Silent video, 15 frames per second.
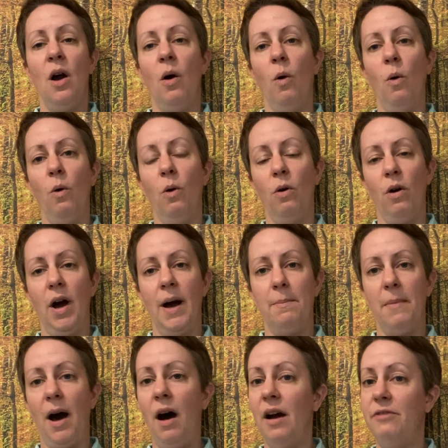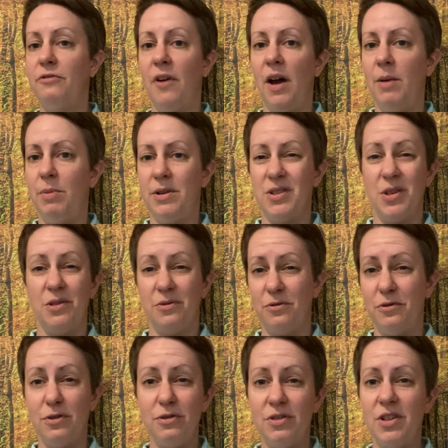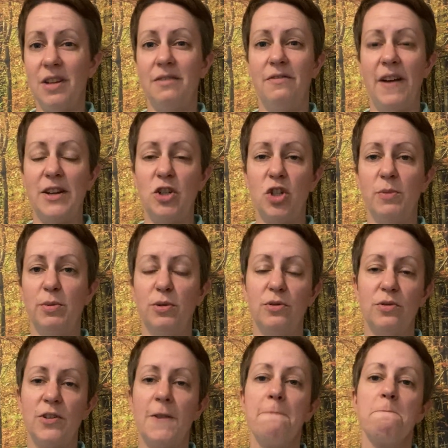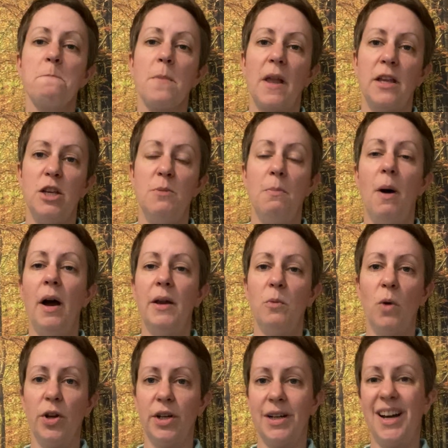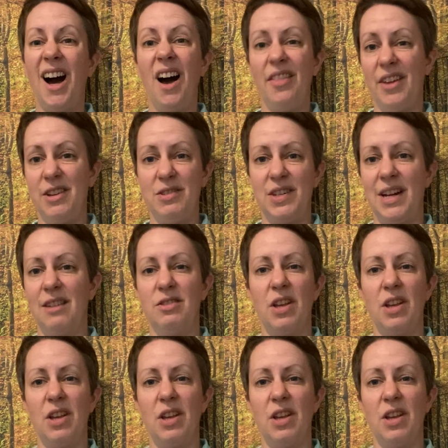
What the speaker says: or high fibre sort of fruits and vegetables, you might want to cut those down.